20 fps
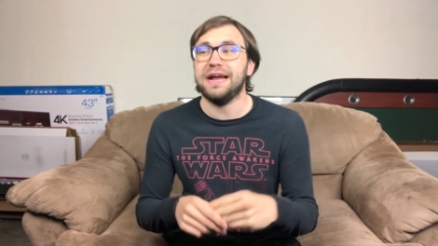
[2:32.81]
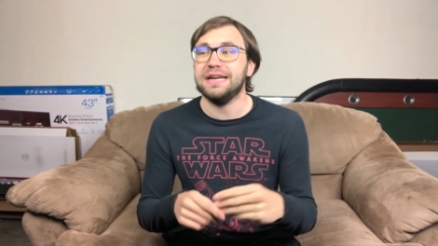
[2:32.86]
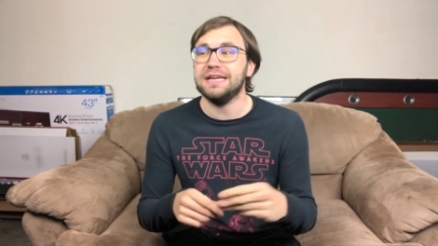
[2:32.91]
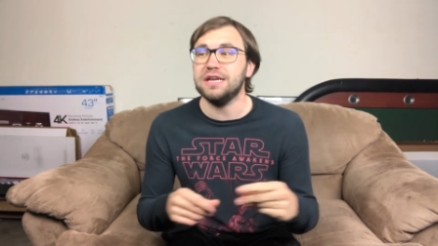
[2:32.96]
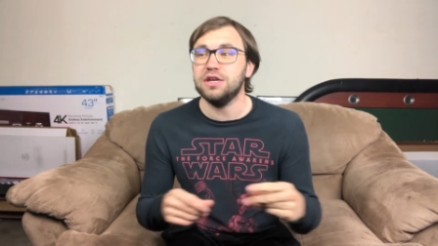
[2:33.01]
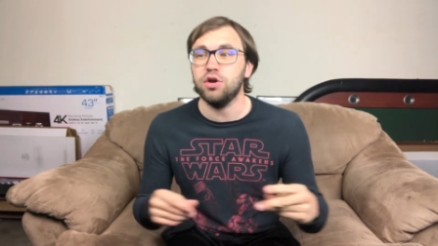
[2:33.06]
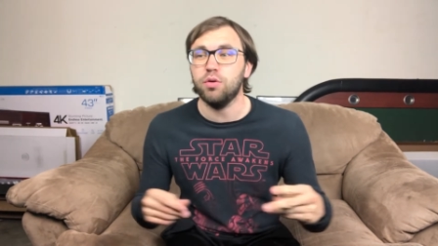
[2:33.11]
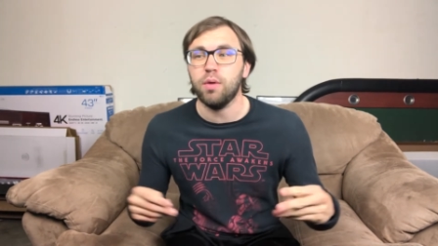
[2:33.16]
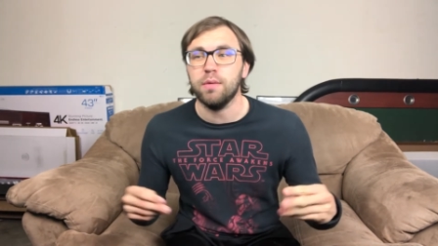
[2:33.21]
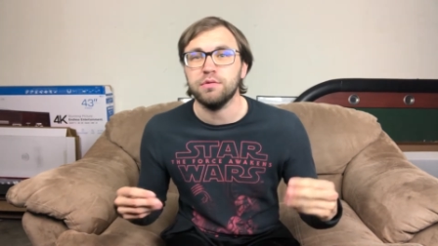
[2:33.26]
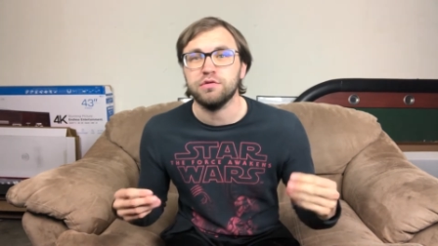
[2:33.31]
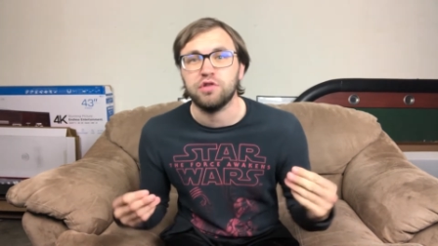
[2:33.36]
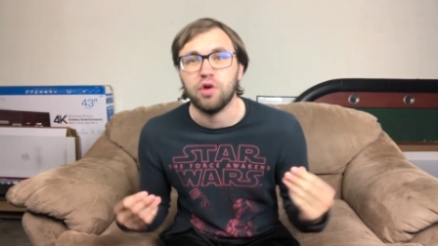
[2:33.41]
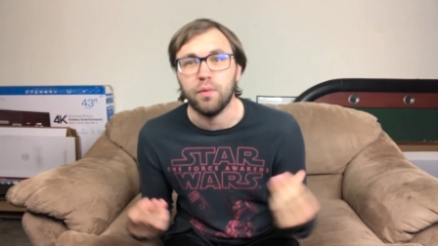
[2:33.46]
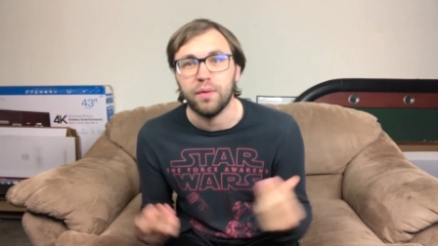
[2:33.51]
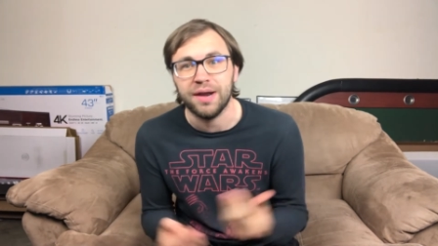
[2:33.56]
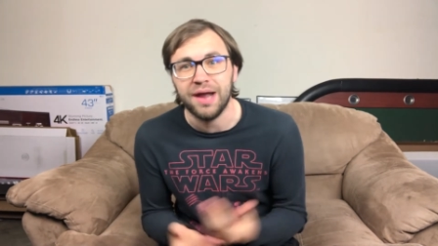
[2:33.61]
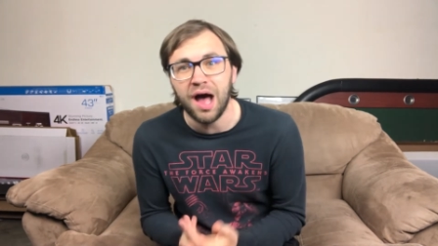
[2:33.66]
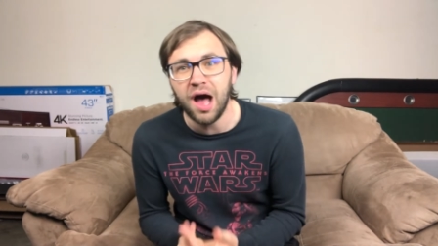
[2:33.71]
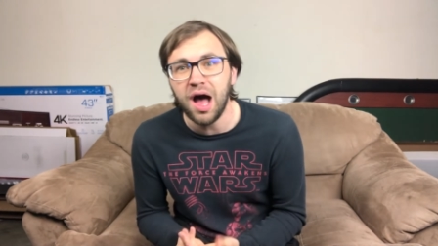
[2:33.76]
I didn't know what was
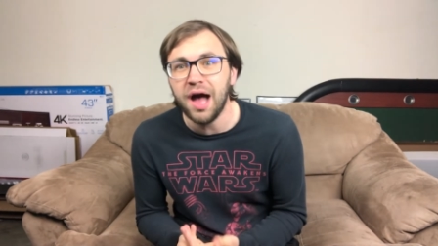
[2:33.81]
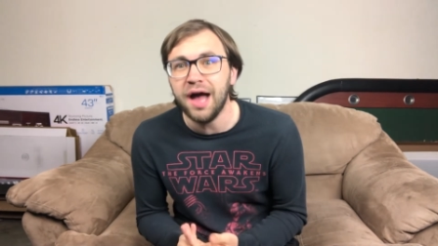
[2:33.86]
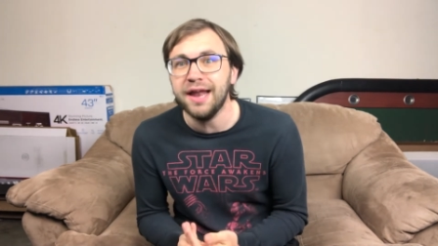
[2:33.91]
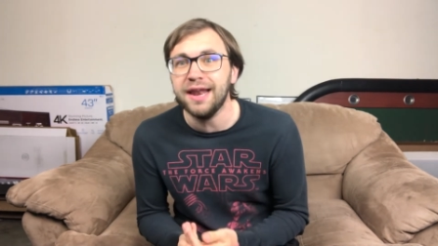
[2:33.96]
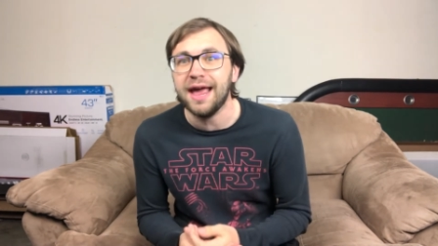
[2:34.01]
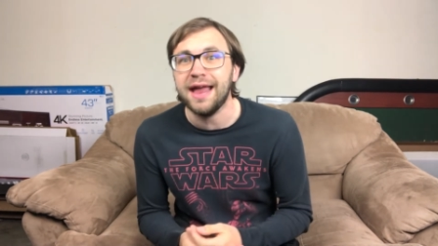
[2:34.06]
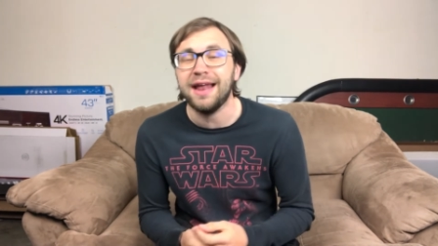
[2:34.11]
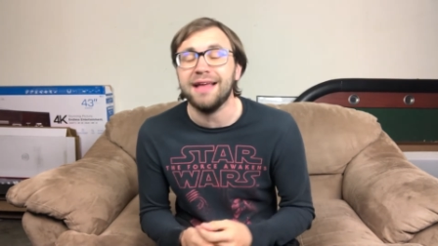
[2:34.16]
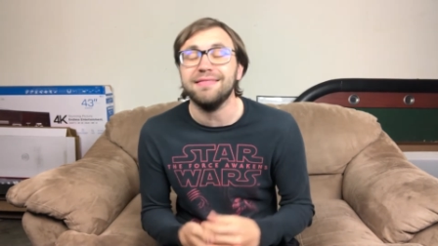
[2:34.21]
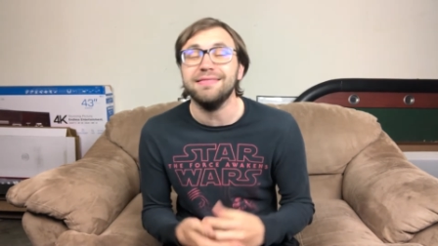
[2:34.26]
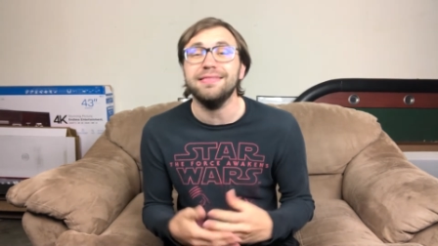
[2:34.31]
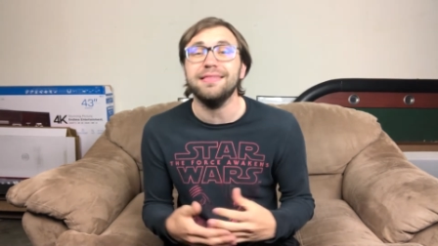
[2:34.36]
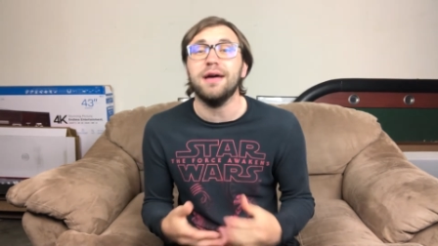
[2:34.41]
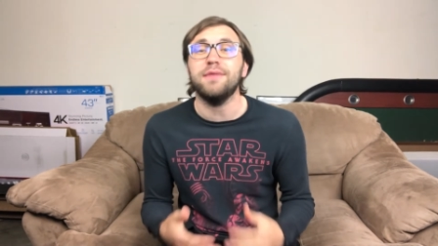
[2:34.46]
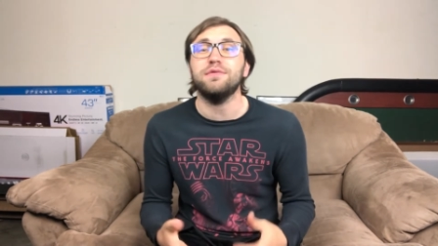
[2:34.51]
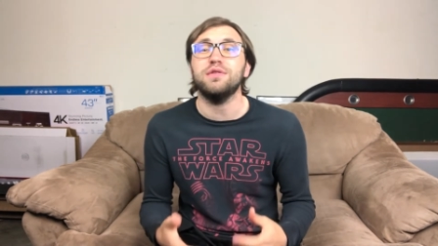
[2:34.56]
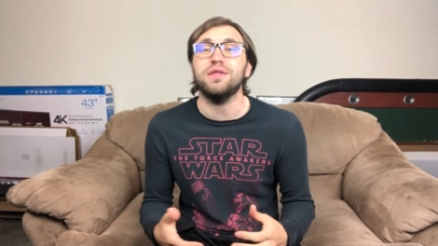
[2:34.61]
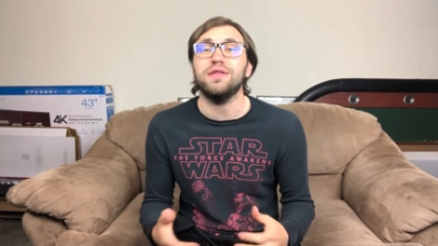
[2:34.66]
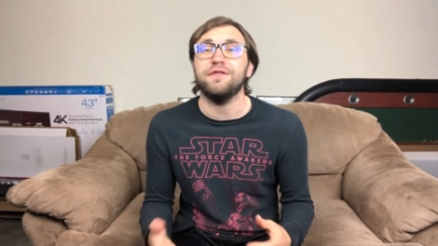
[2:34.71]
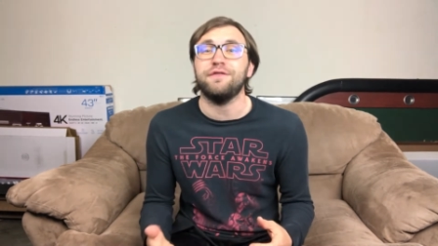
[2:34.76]
going on. And I
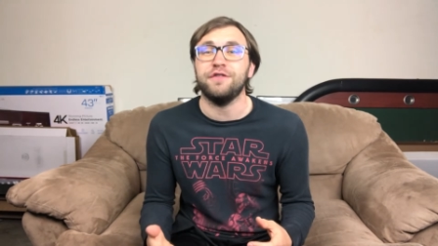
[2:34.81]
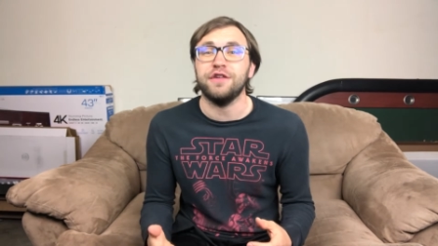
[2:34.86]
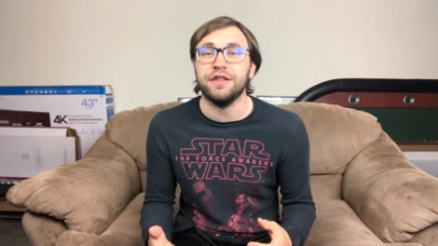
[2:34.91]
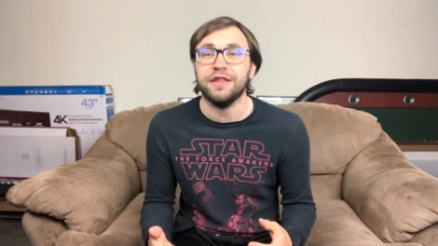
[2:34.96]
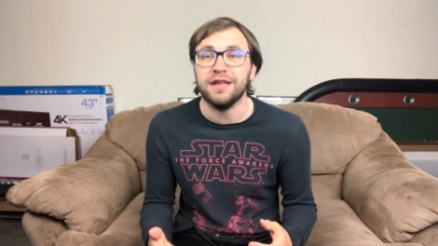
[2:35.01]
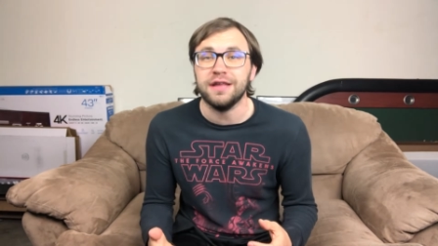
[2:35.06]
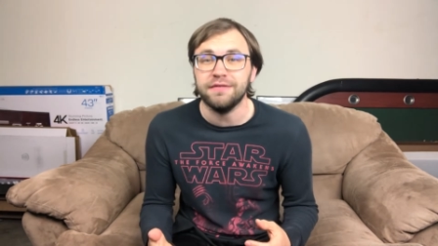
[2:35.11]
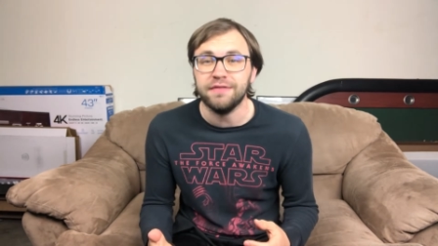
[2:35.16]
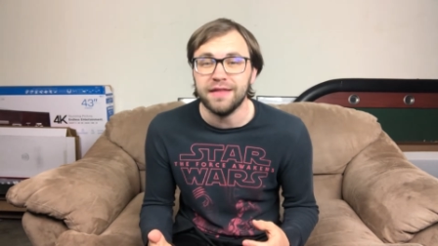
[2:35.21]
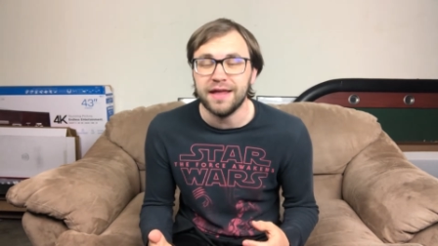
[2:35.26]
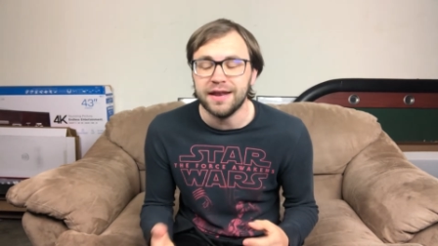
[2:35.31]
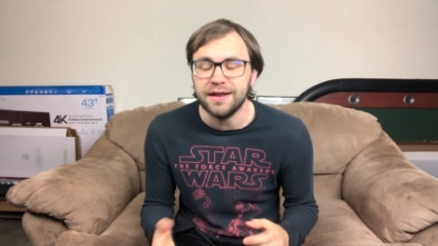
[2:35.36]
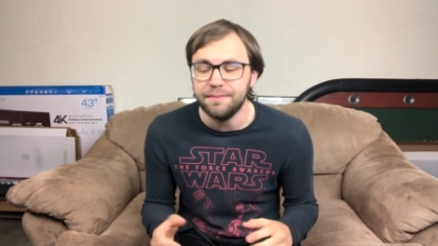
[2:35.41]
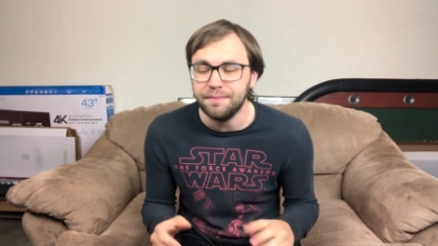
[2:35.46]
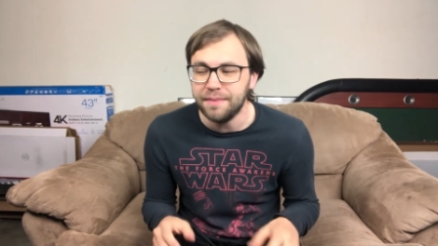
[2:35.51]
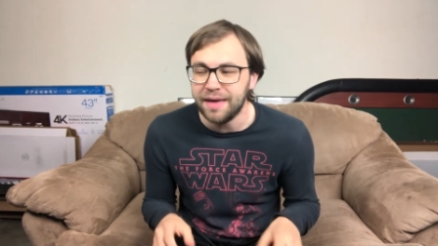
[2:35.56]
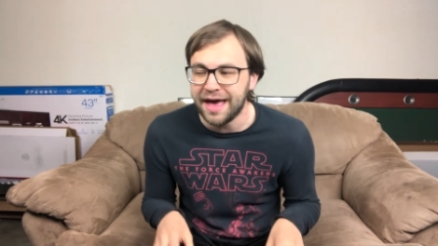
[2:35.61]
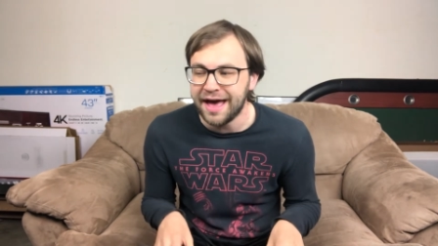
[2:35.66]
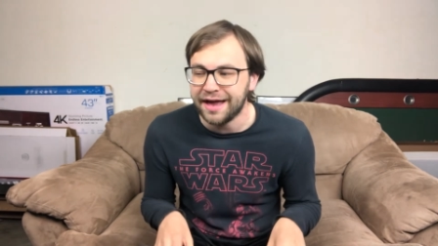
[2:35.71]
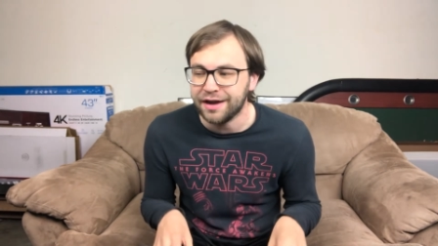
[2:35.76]
loved the feeling that
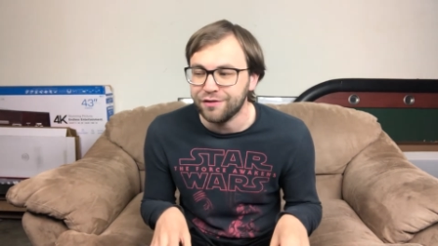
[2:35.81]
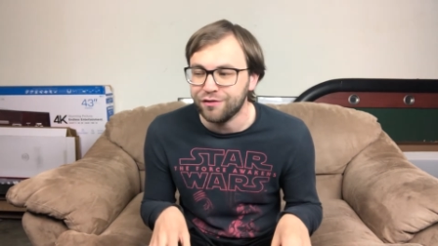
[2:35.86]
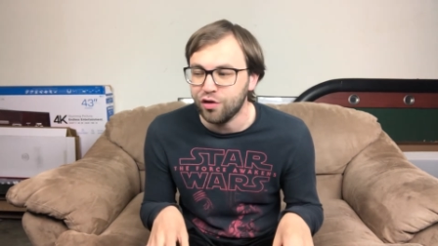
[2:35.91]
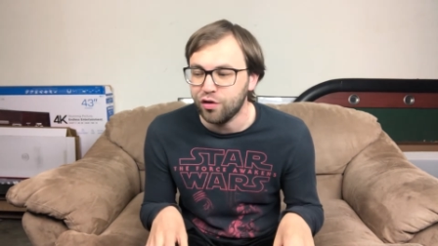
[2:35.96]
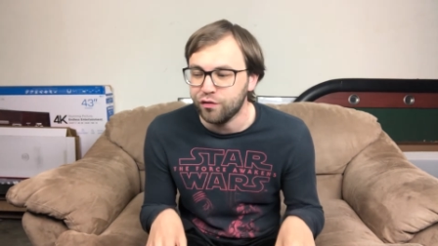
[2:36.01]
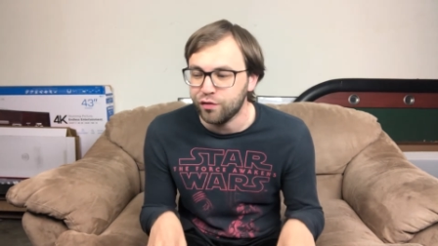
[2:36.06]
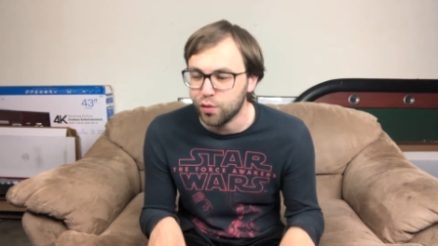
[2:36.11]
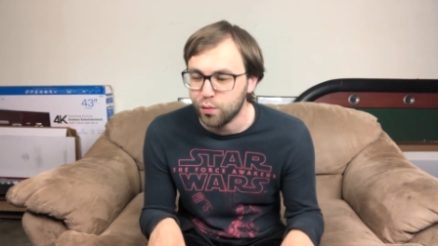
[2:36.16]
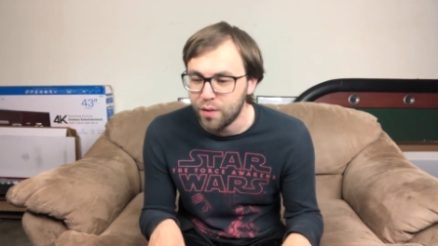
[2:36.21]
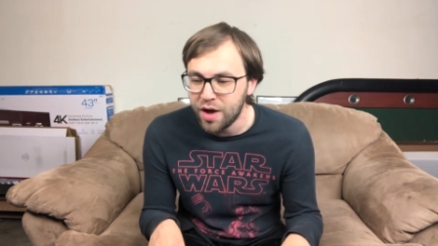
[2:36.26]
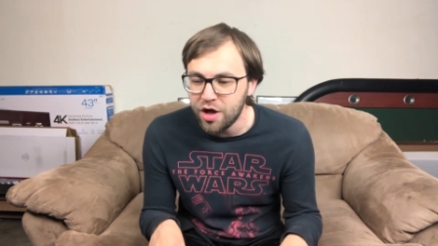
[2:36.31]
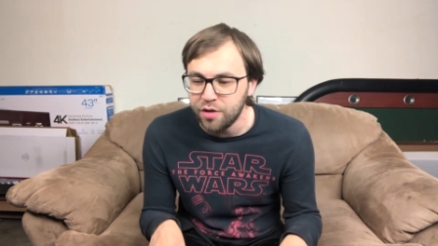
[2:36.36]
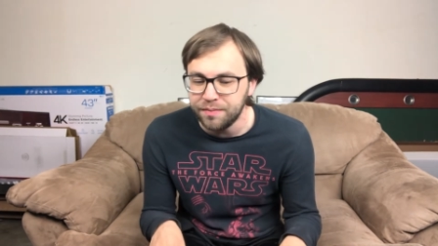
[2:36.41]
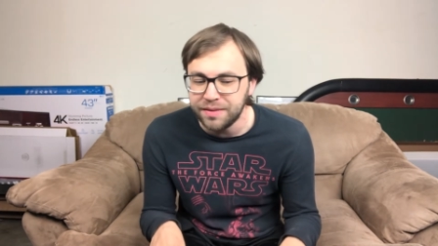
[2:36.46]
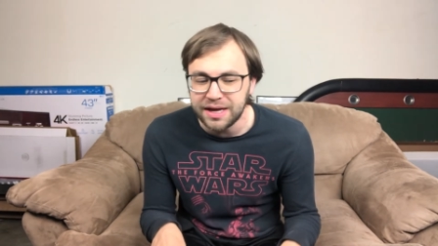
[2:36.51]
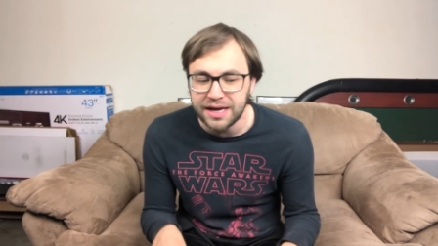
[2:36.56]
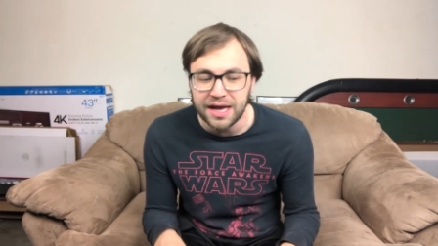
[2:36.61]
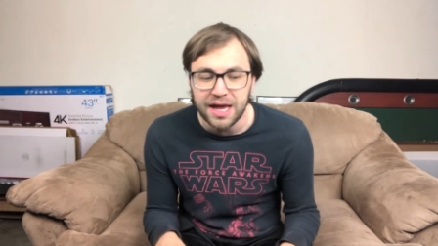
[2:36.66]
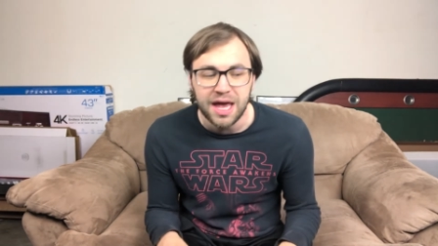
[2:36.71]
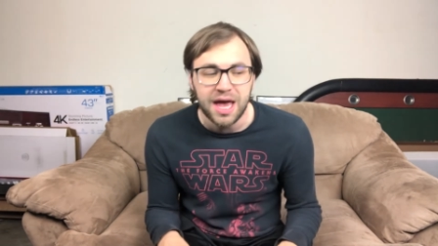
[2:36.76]
it had of
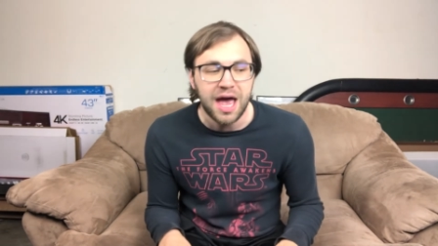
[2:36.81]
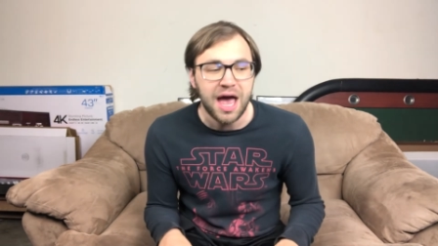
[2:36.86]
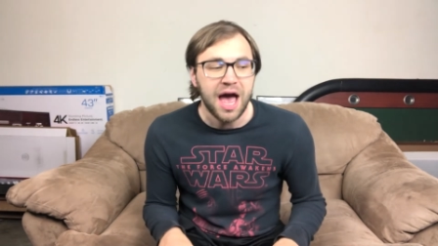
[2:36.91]
overwhelming.